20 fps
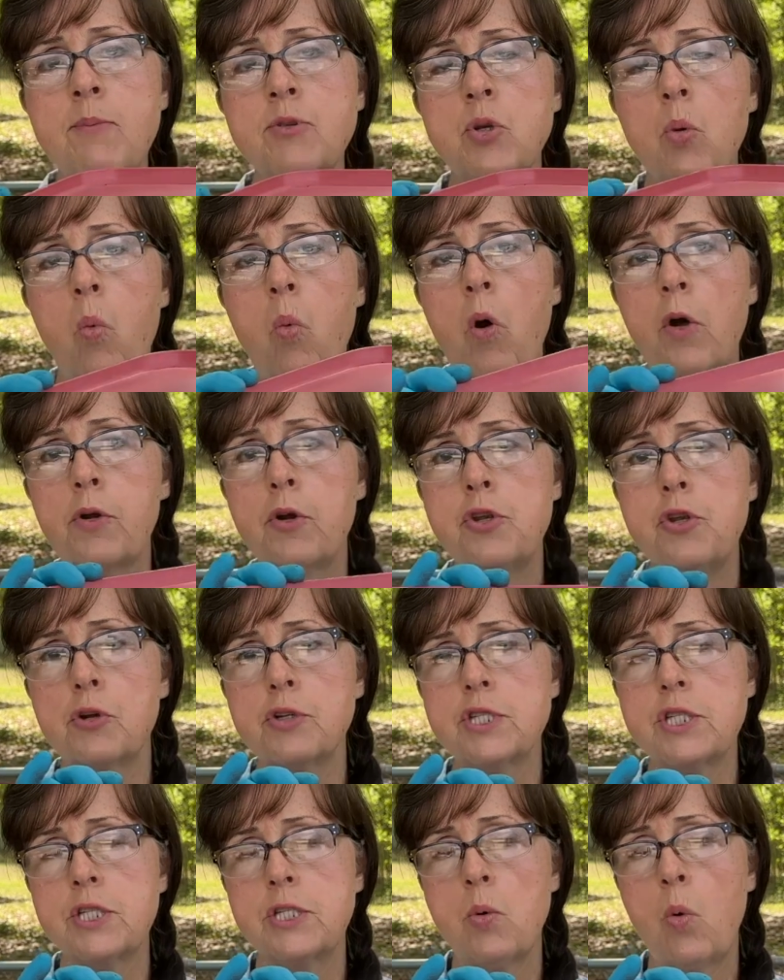to water your
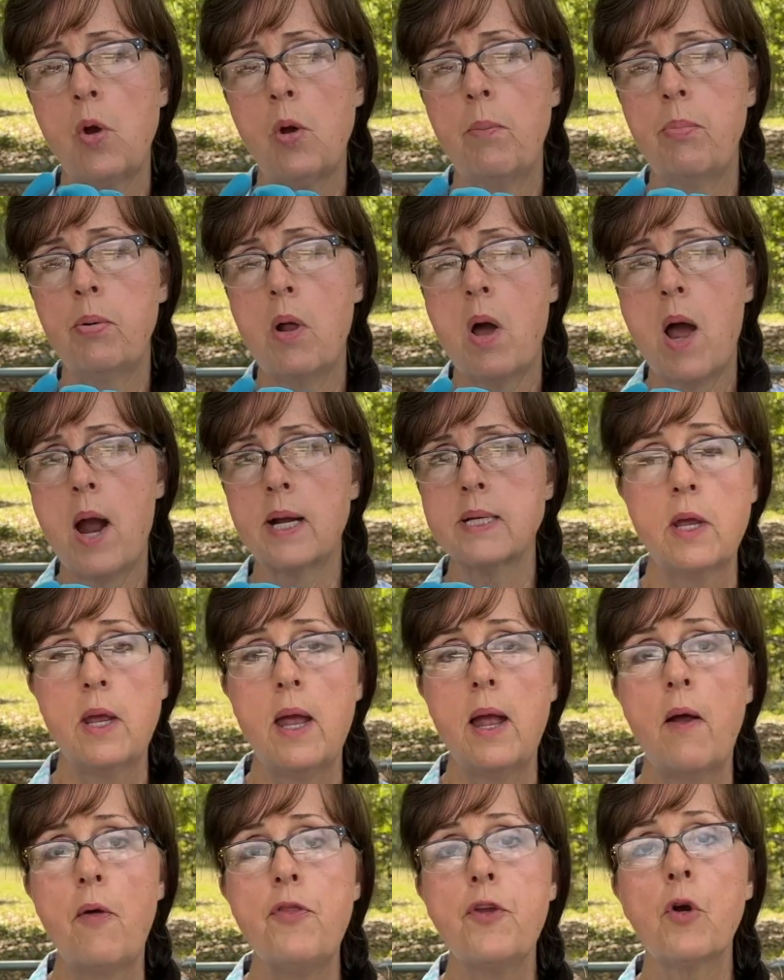soil blocks.
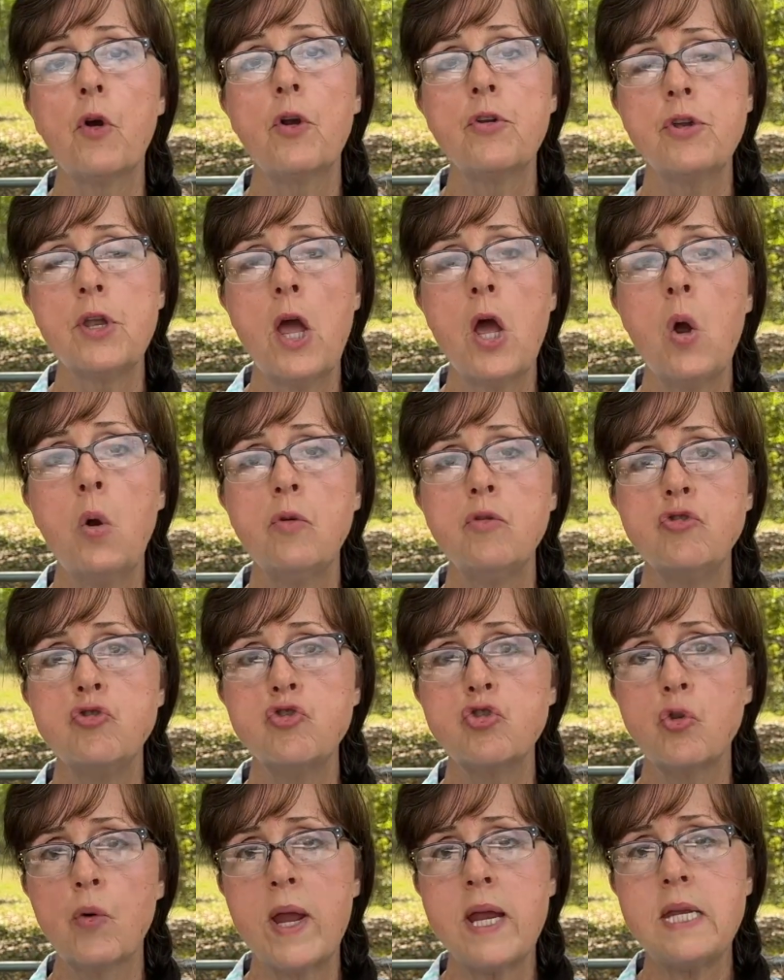There are no
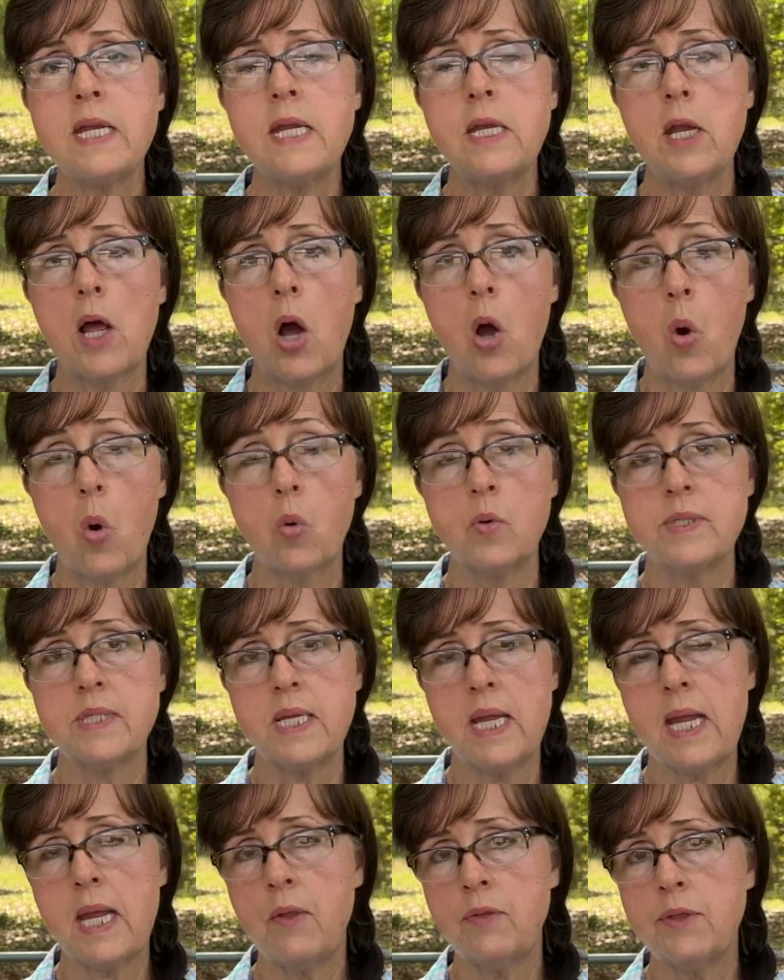draining holes
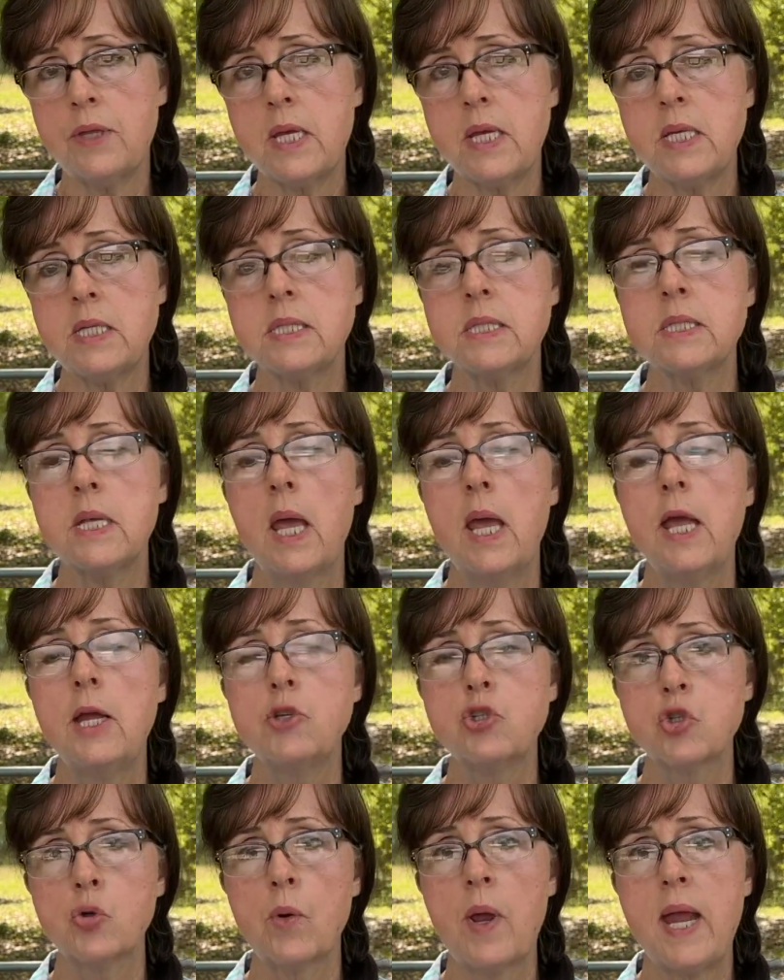in these
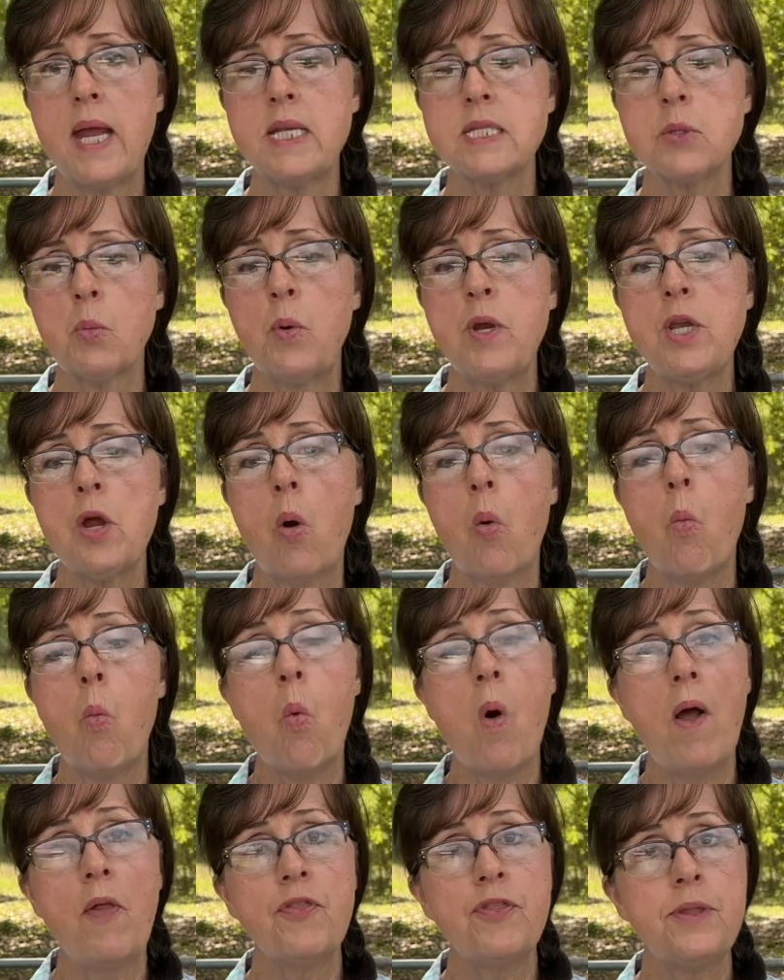trays. We don't
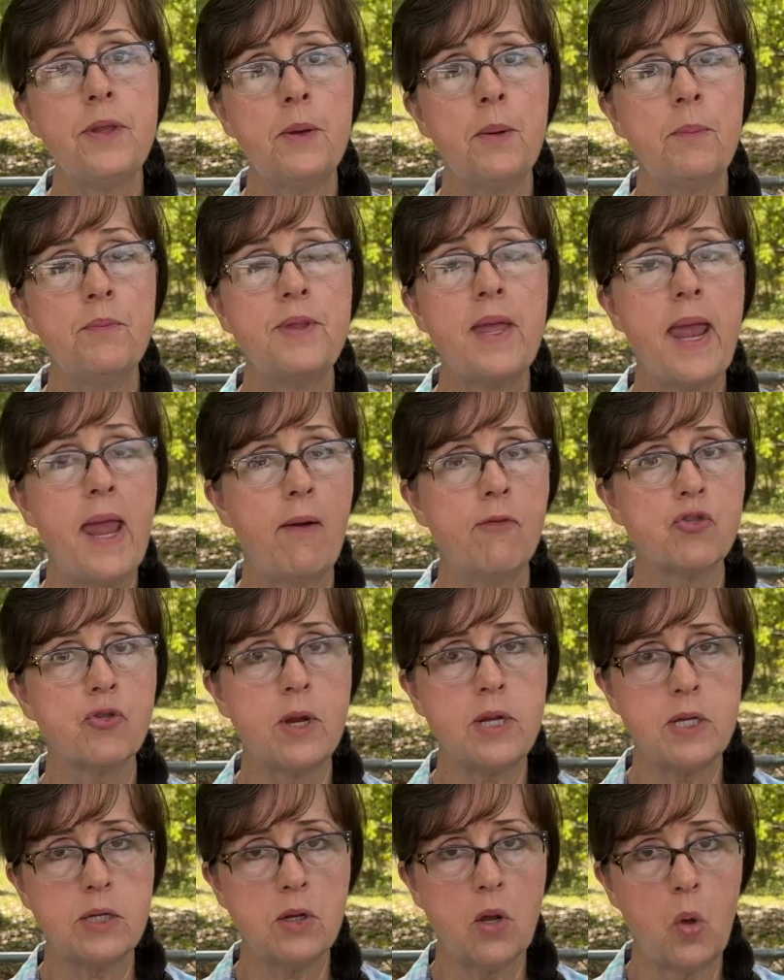want them to have
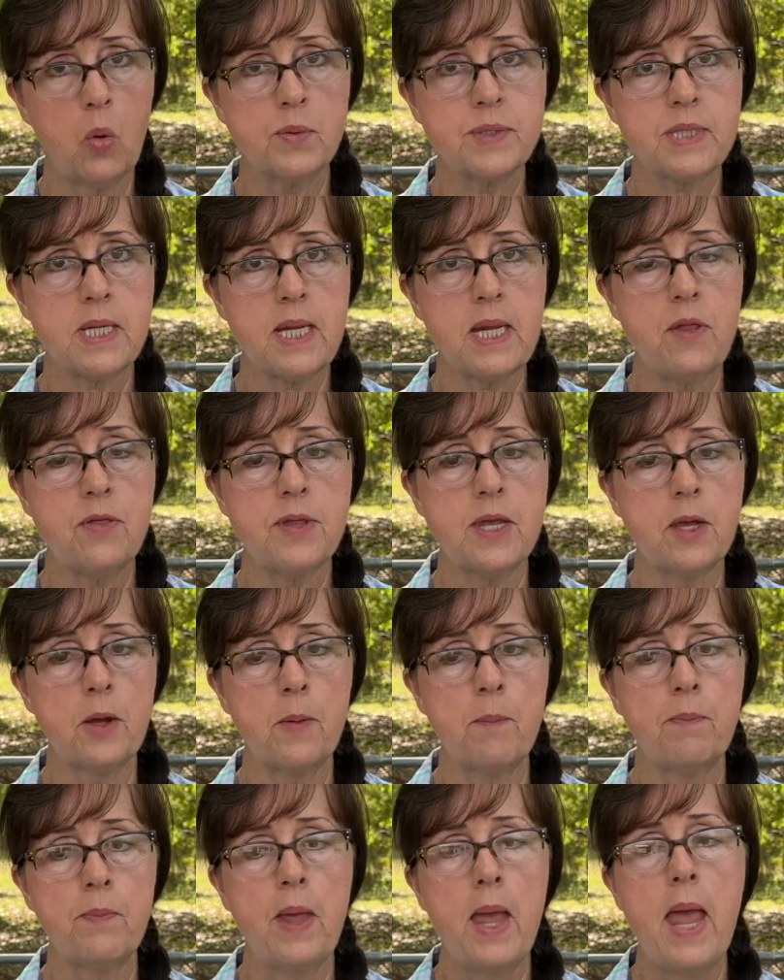draining holes in
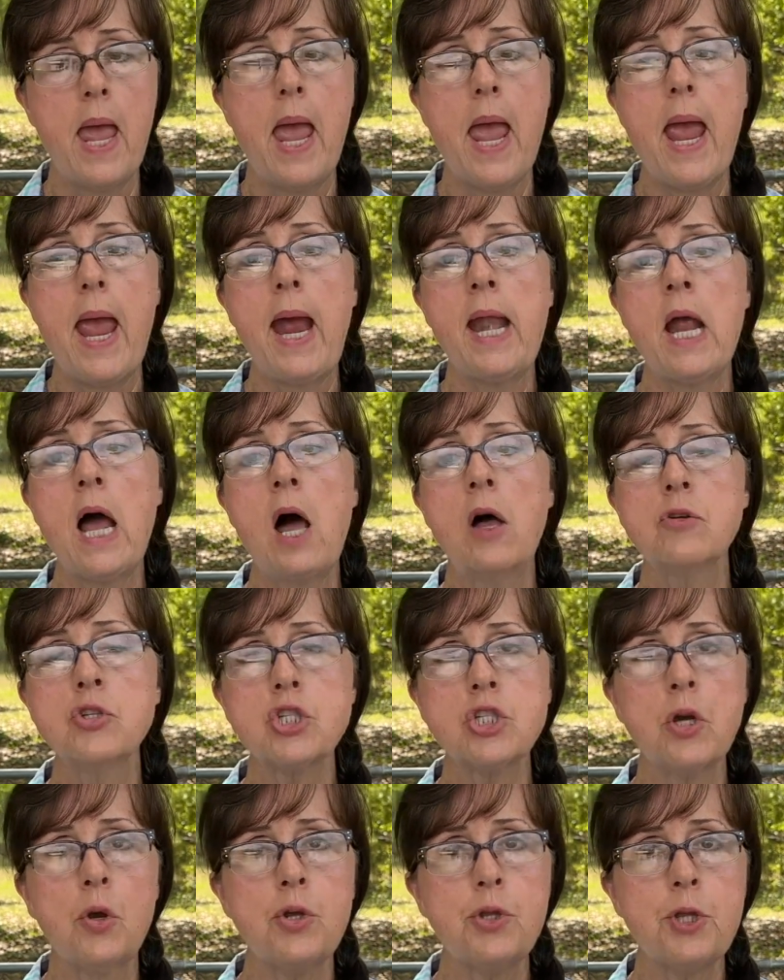them. And I'll
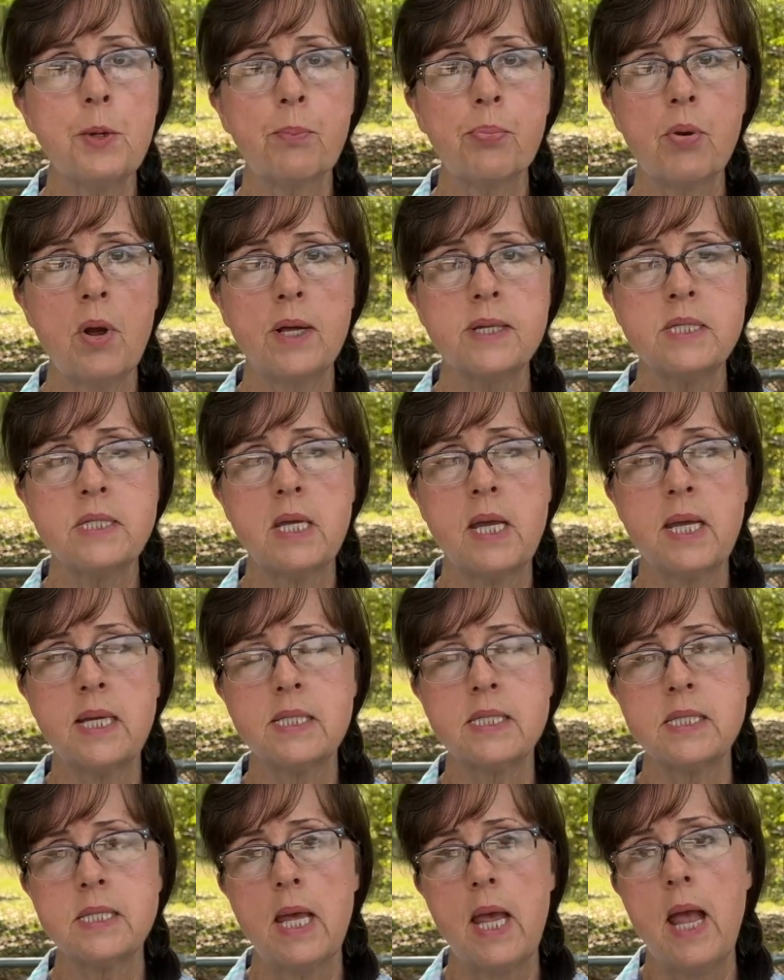show you the
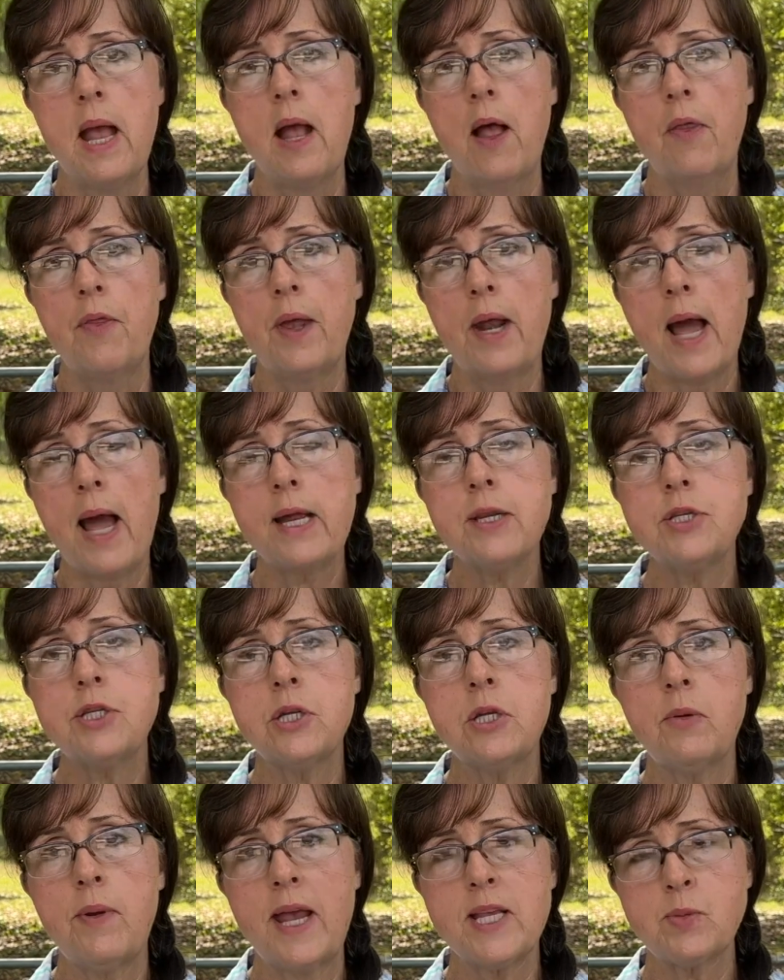process that I
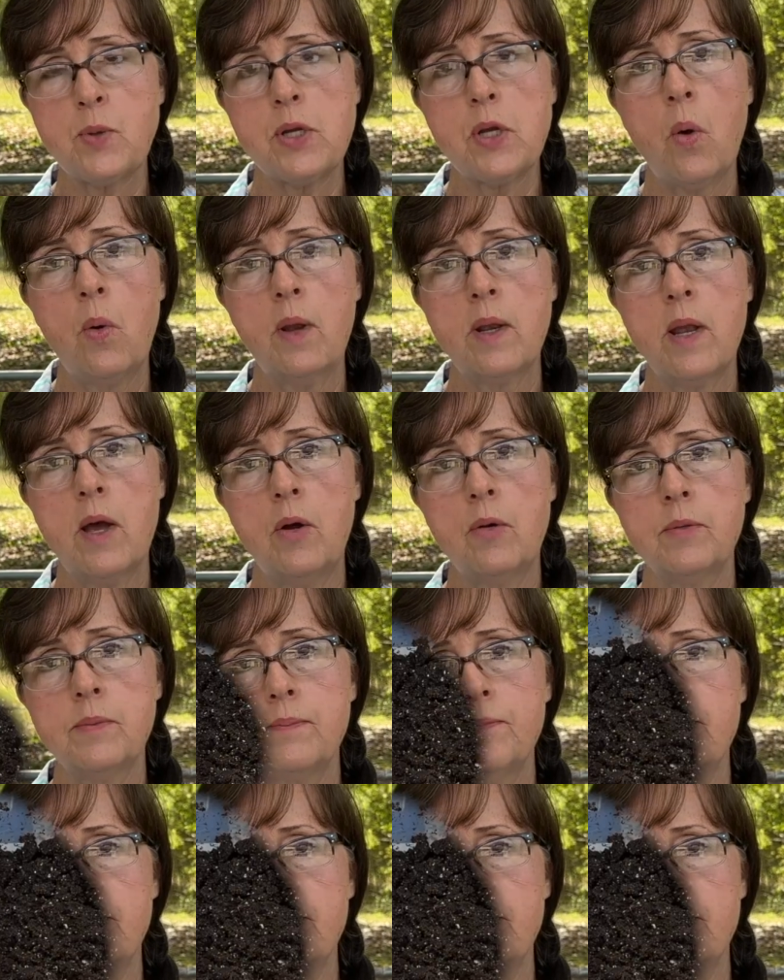do as we go along.